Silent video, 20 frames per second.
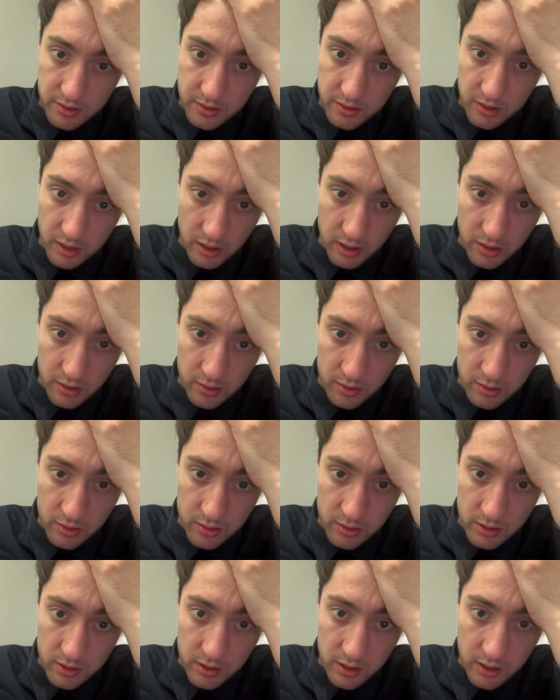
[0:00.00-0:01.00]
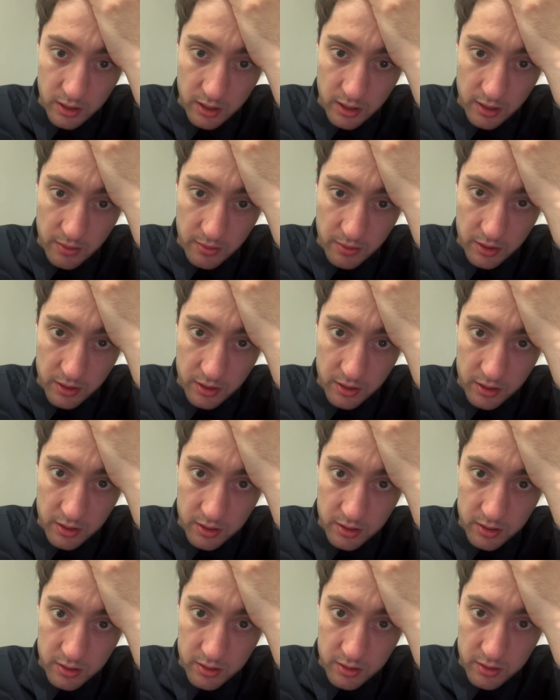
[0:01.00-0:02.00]
No, not that one.
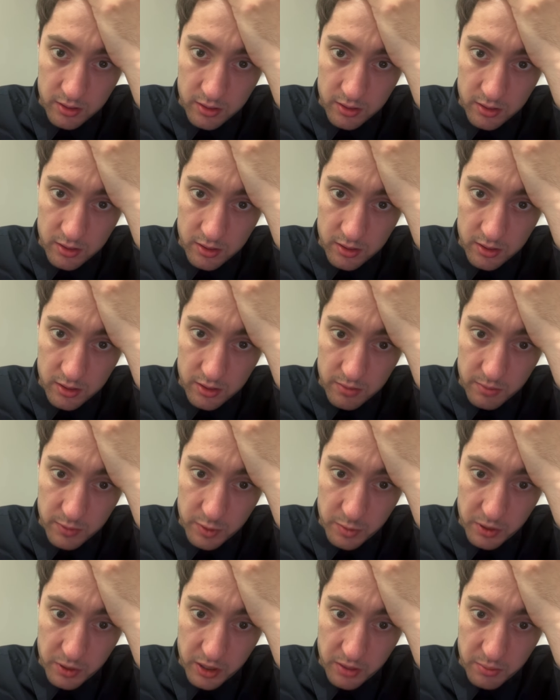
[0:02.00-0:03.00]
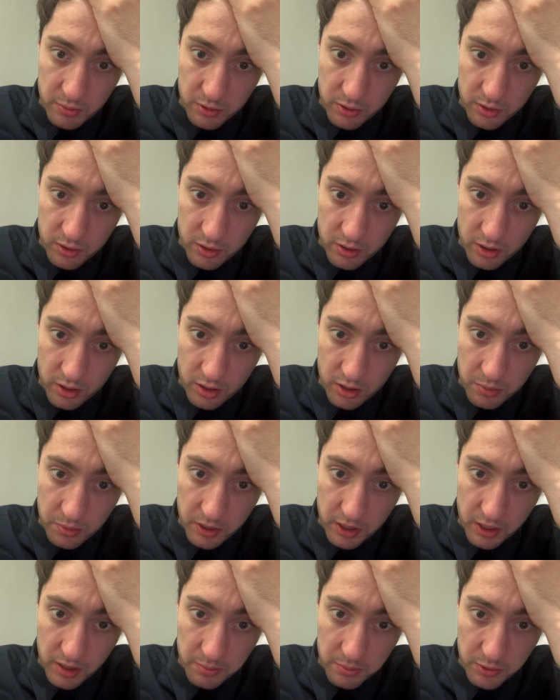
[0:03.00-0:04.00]
Submit people, all
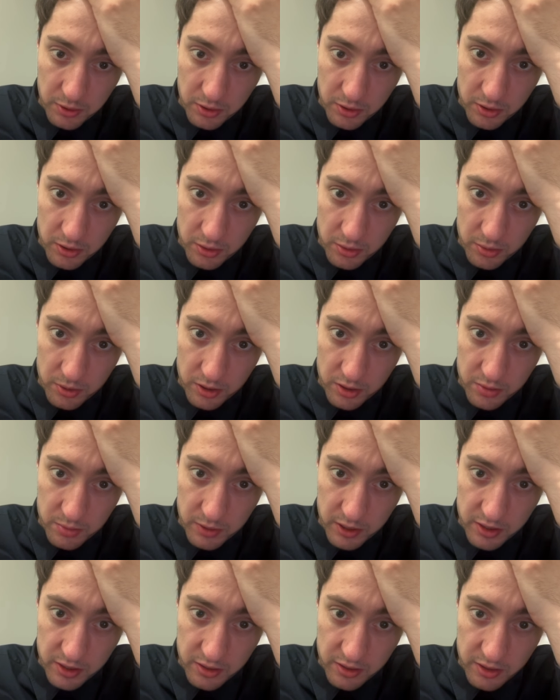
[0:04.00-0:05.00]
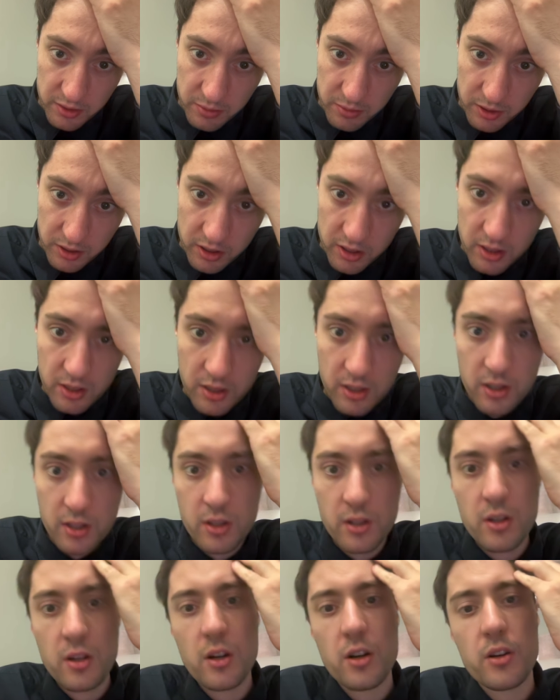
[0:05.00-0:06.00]
people. Where's my delete one?
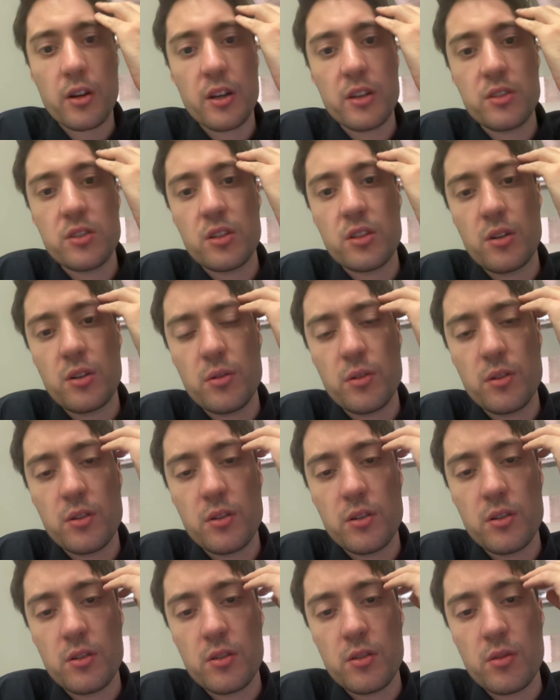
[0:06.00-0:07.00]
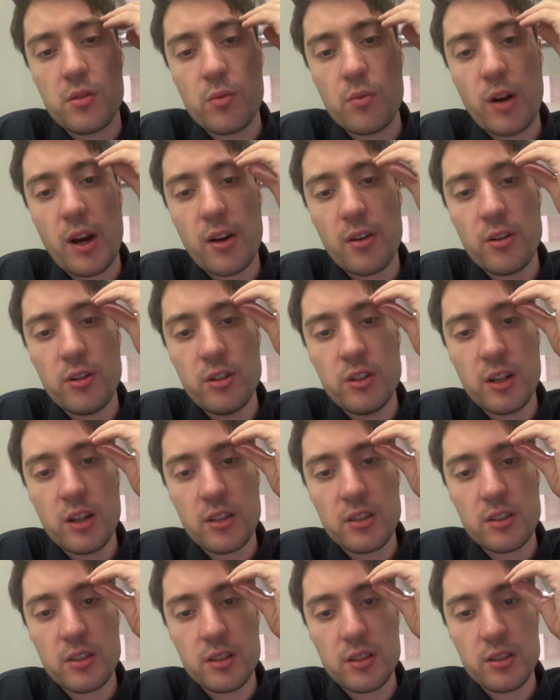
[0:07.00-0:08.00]
Okay, so
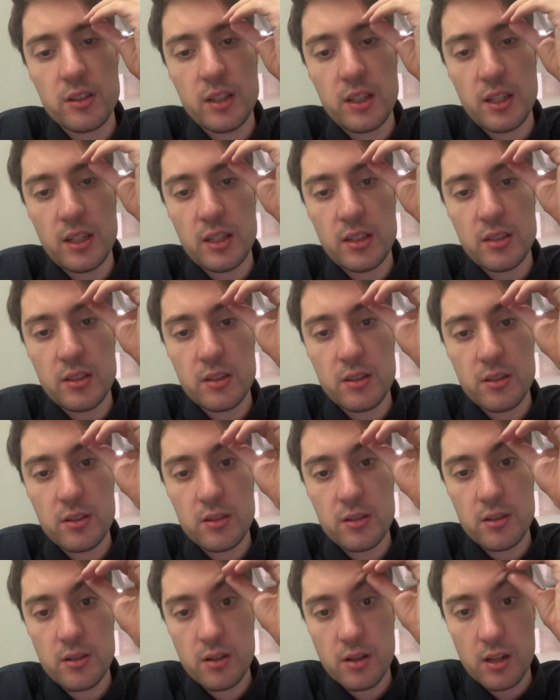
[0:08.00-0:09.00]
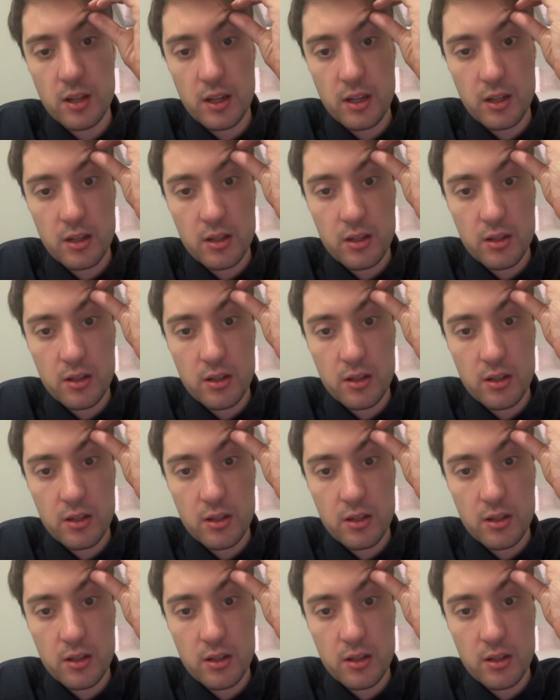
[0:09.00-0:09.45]
router.delete. Okay.